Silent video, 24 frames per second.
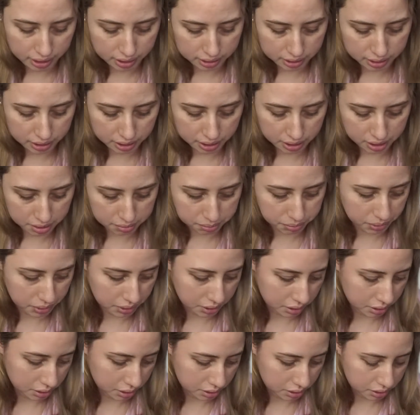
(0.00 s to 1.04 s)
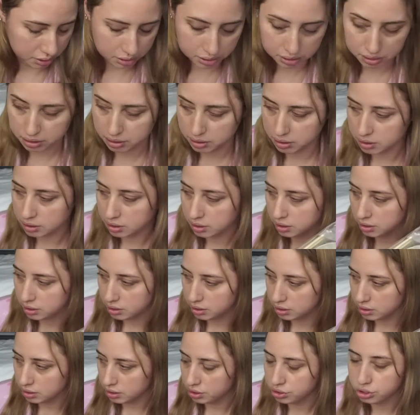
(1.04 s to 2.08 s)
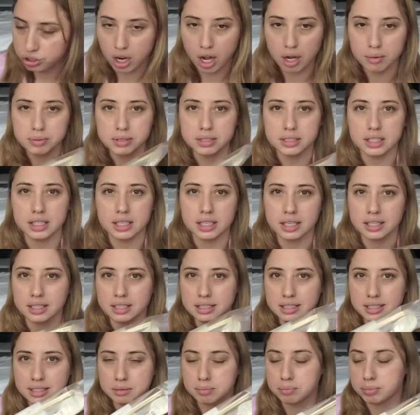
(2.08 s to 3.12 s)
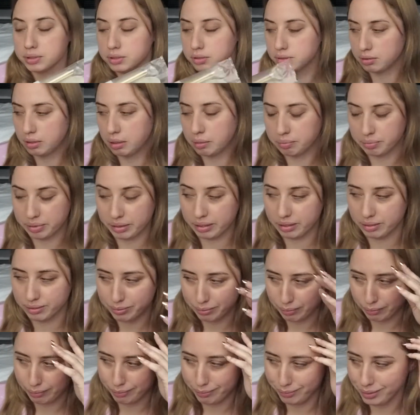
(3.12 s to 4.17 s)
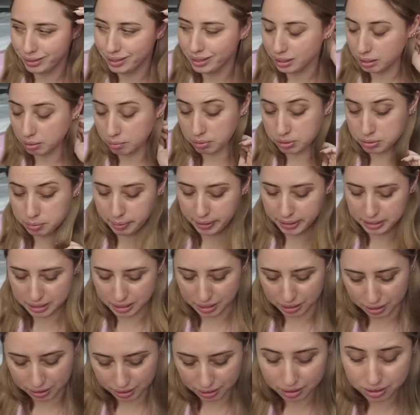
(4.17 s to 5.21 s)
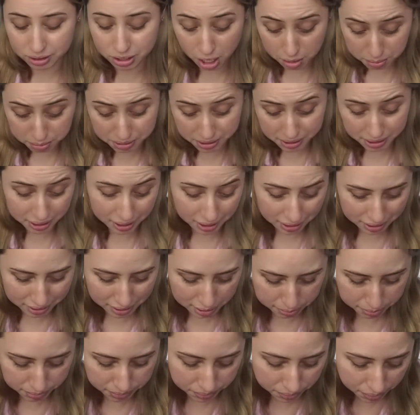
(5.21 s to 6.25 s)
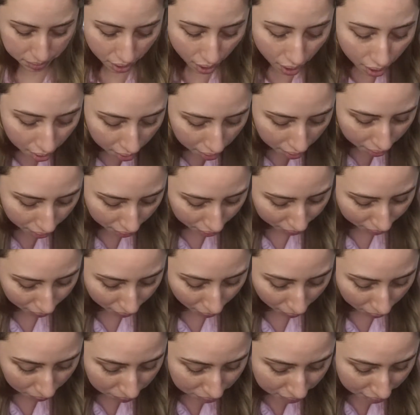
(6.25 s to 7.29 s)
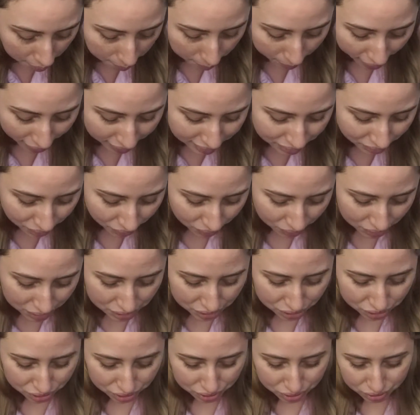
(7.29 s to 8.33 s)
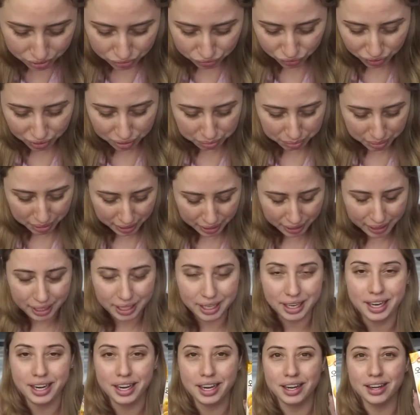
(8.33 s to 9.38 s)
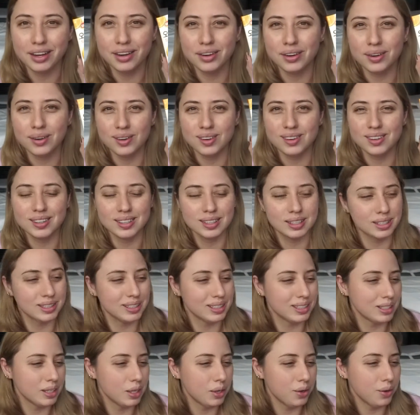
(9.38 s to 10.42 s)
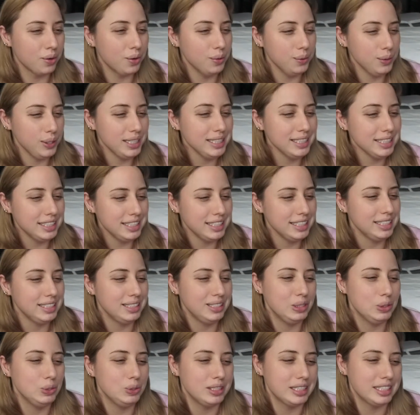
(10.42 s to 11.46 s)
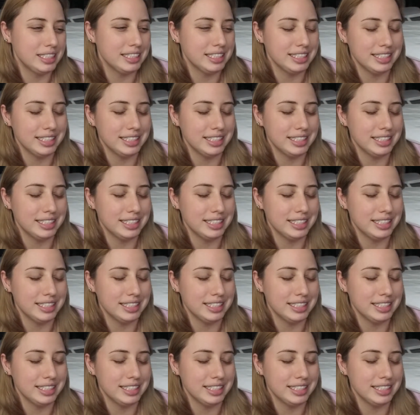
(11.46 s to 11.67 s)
They come with chopstick and a spoon. The most basic. Chopstick and a spoon. Oh, they packed orange juice for me. Orange juice.